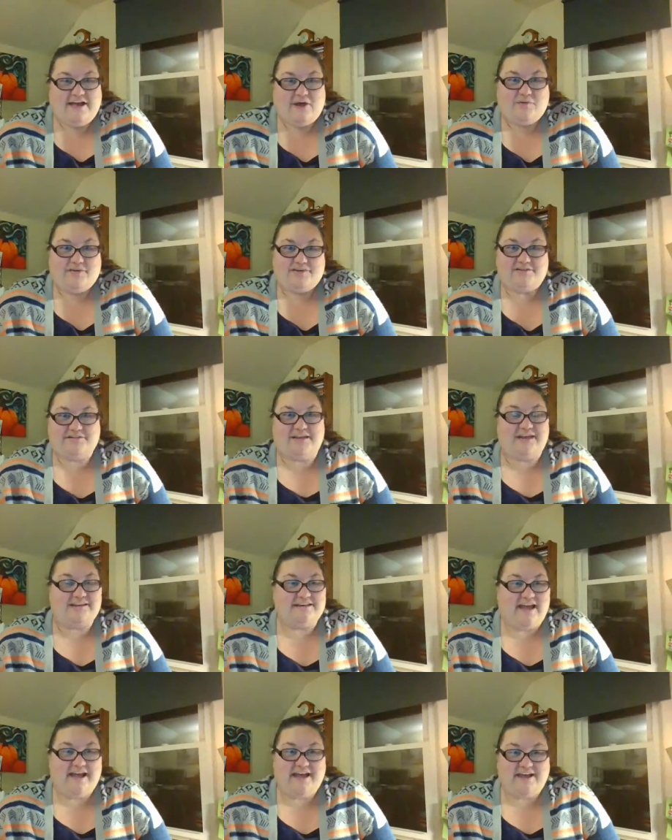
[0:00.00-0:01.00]
But we just
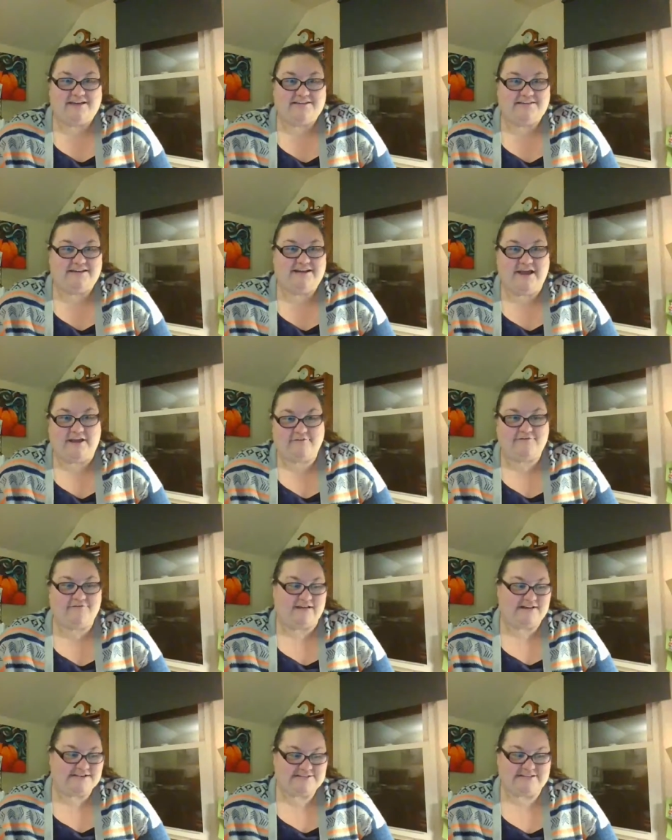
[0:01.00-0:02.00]
connect and have
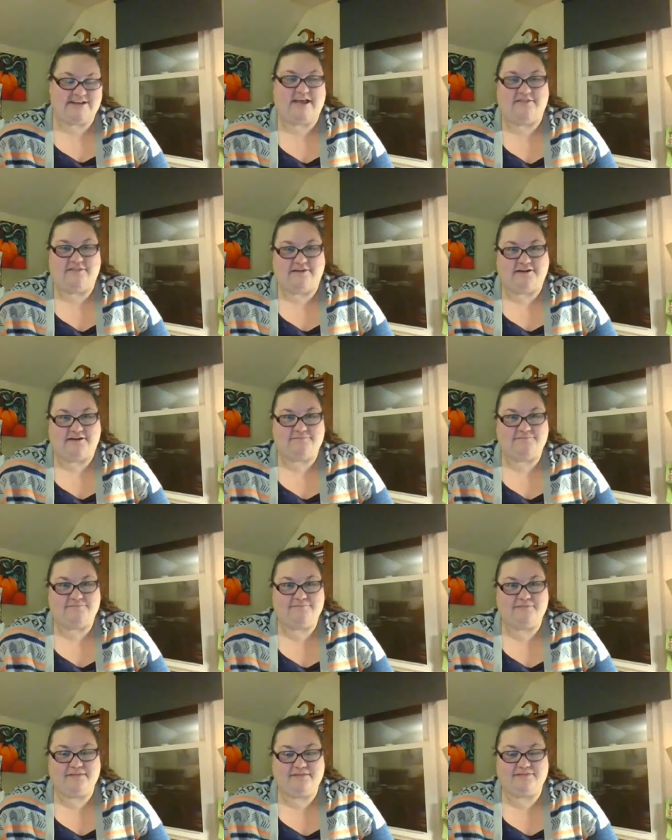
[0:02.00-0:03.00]
fun together.
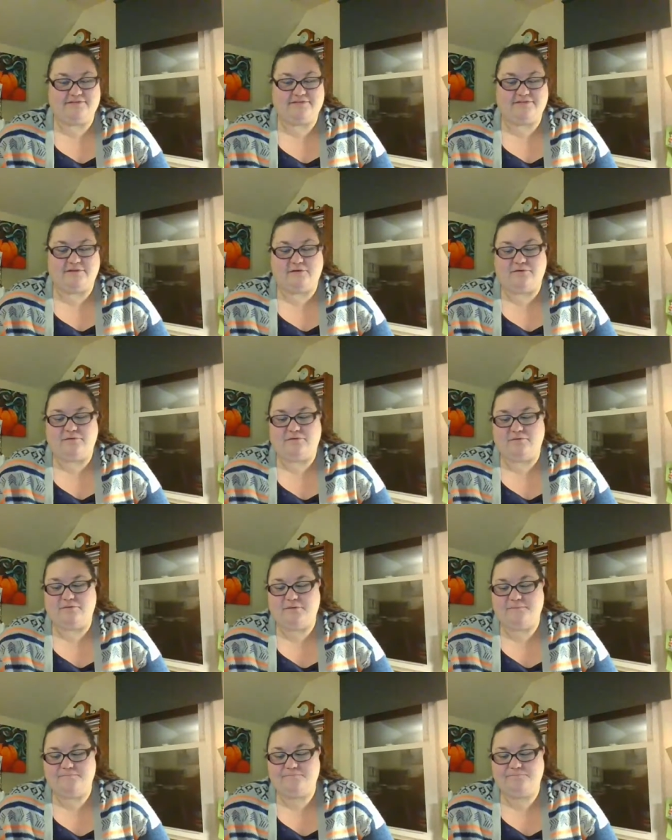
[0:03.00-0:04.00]

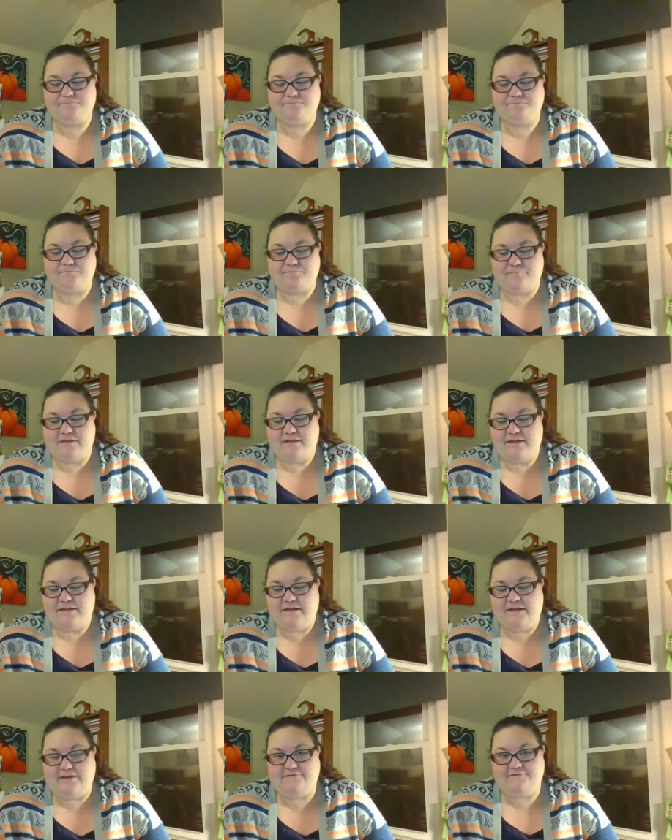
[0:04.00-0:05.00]
So
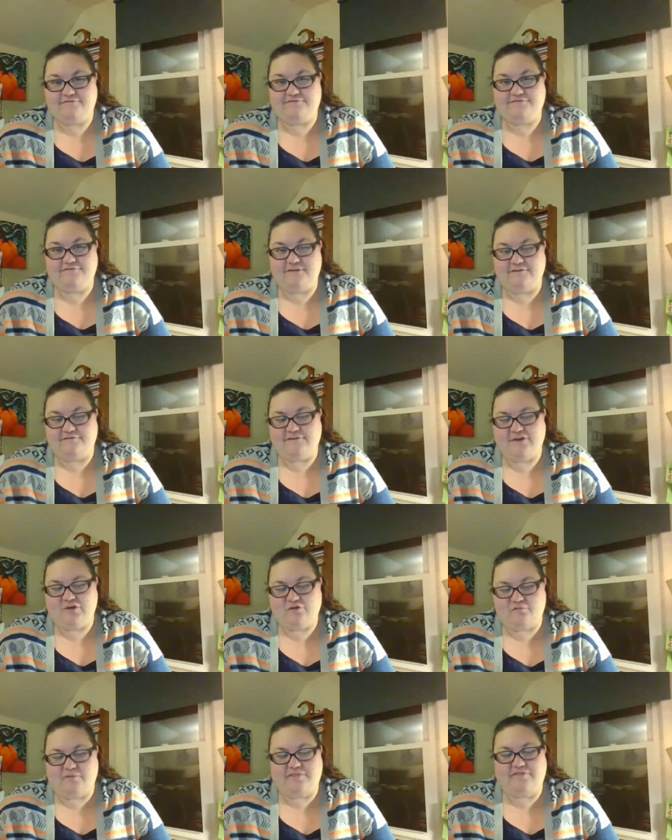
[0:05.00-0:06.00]
if if
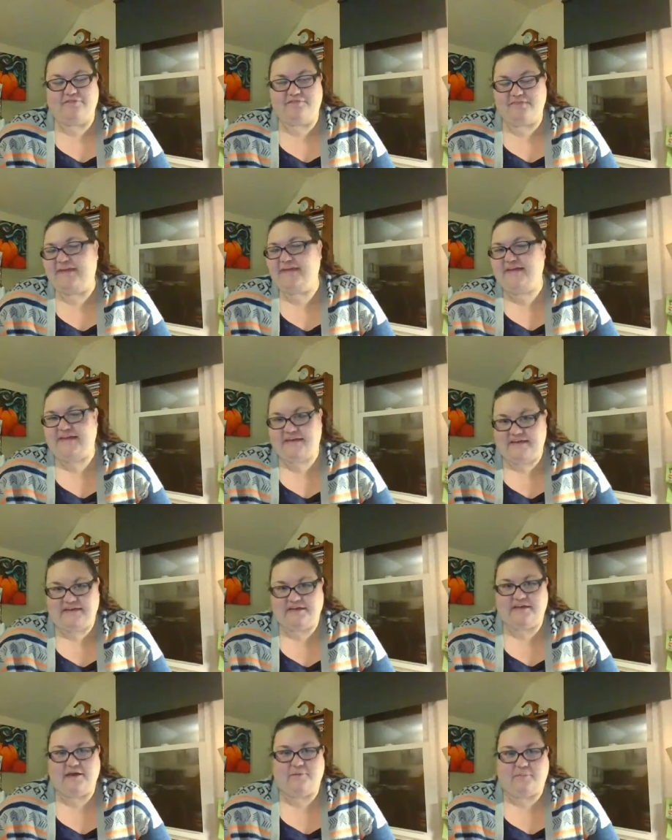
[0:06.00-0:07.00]
you've been
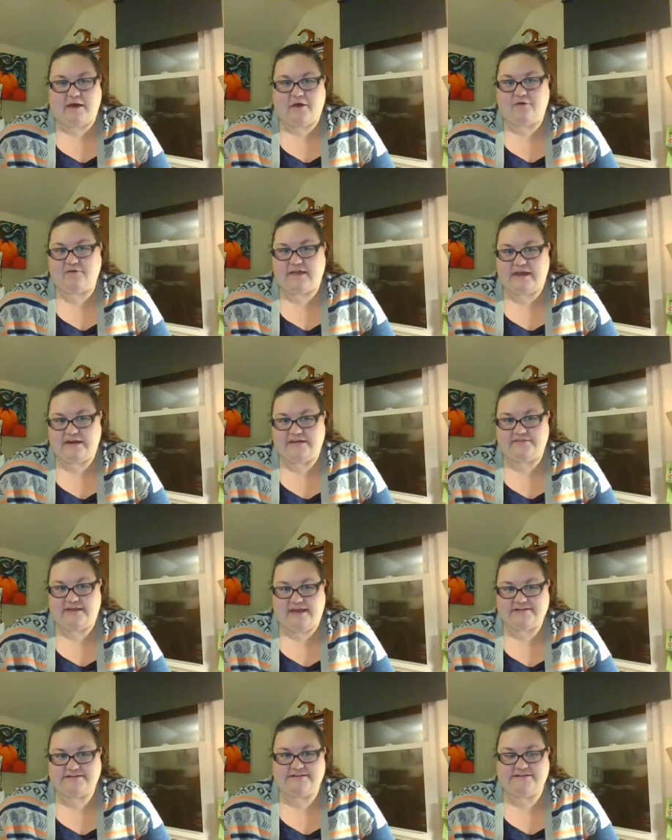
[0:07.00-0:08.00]
thinking about getting
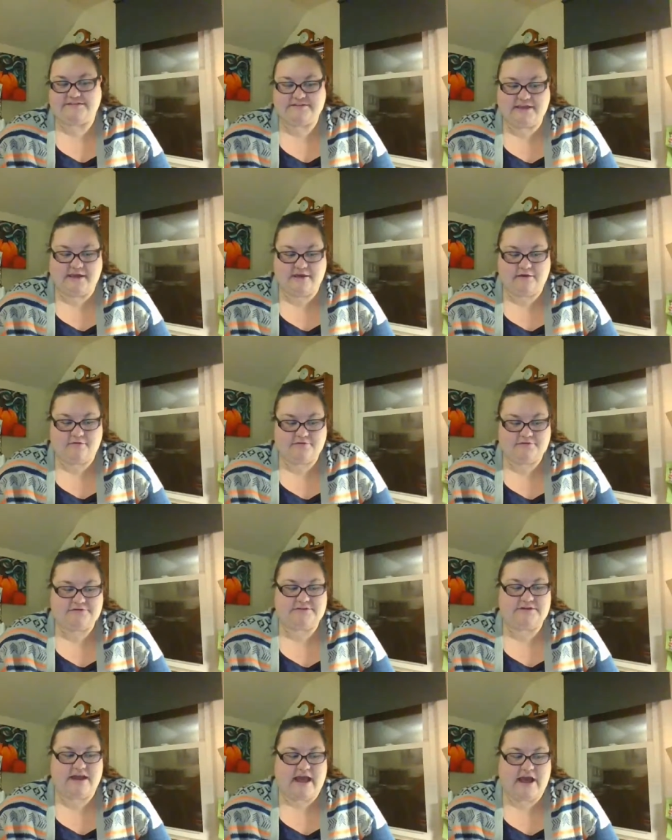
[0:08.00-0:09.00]
that
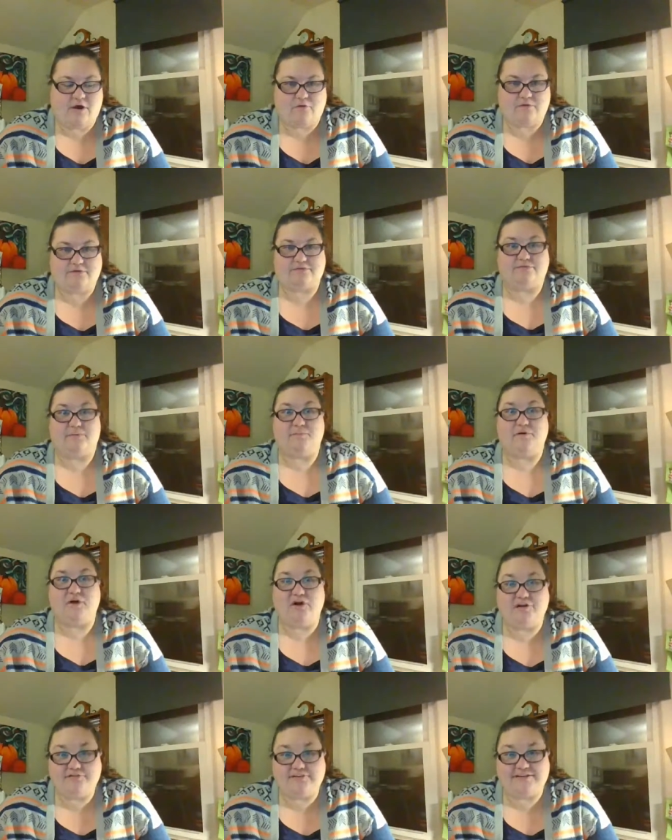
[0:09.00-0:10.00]
discount now is the
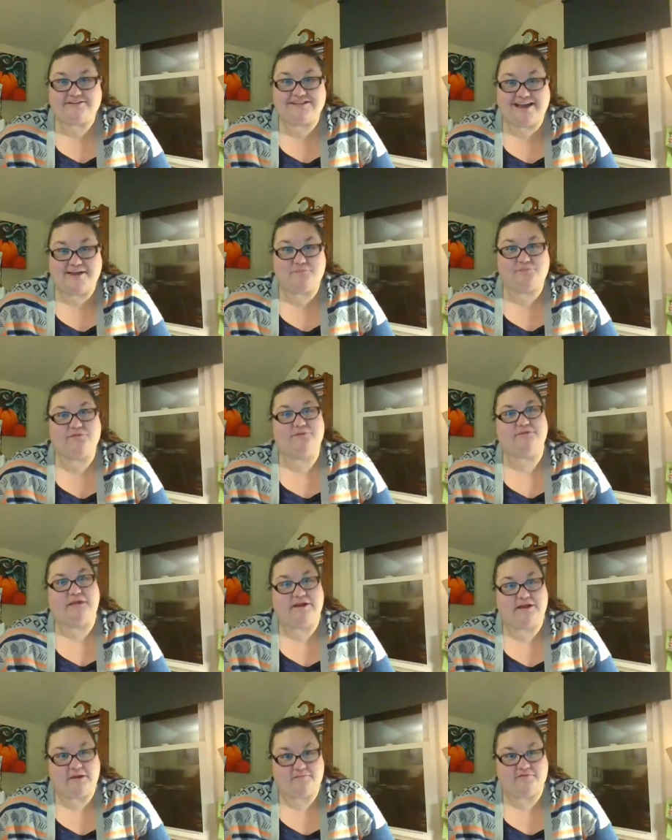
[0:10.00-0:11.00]
perfect time to
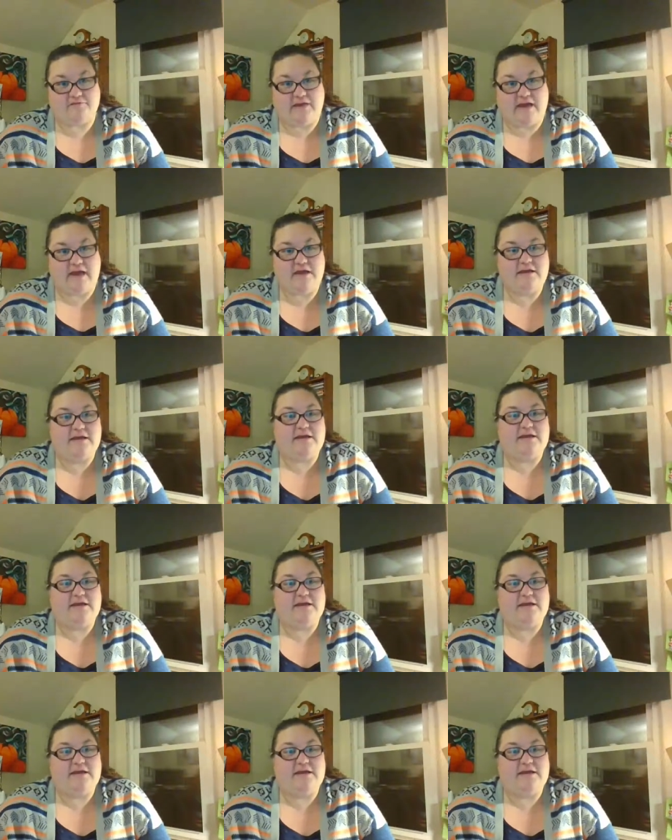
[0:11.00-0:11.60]
sign up for that